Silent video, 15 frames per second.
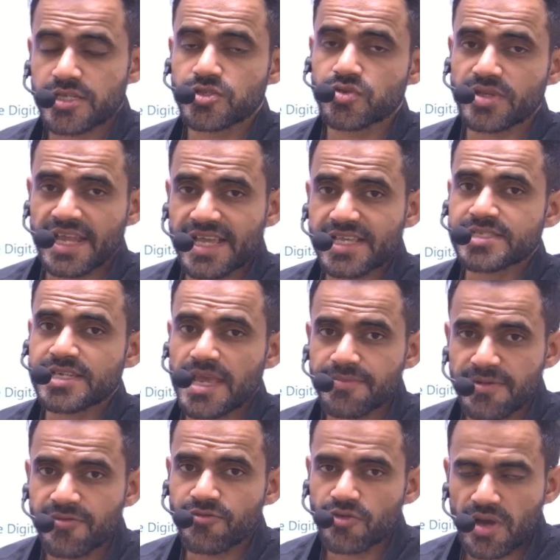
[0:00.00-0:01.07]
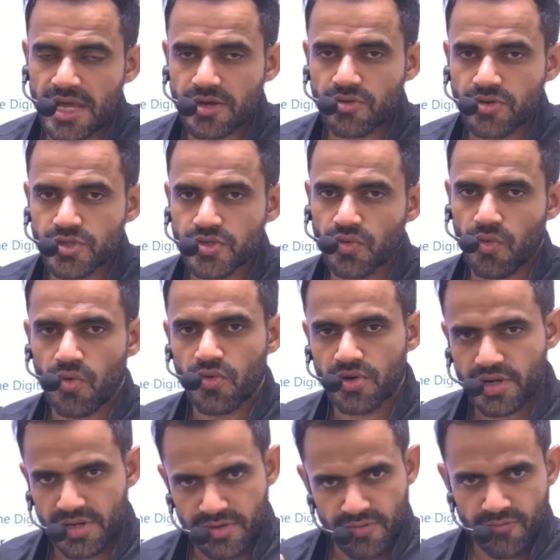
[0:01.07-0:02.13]
So next time if you are going to
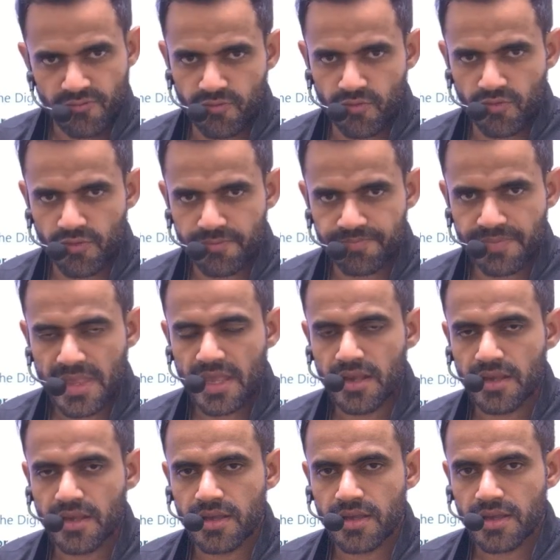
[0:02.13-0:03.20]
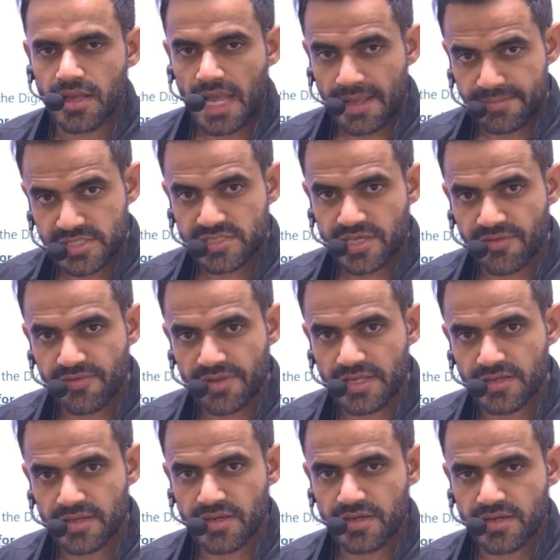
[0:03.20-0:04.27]
order food, I'm just
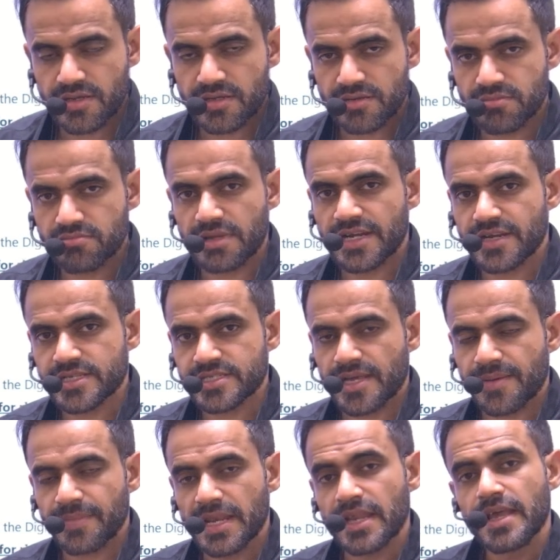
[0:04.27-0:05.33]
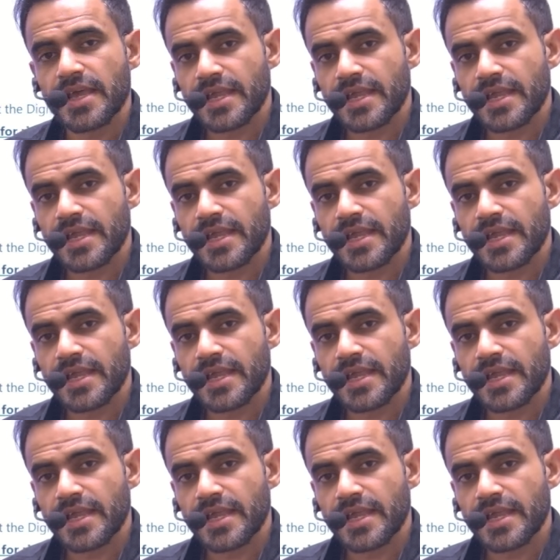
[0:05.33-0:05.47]
giving that example.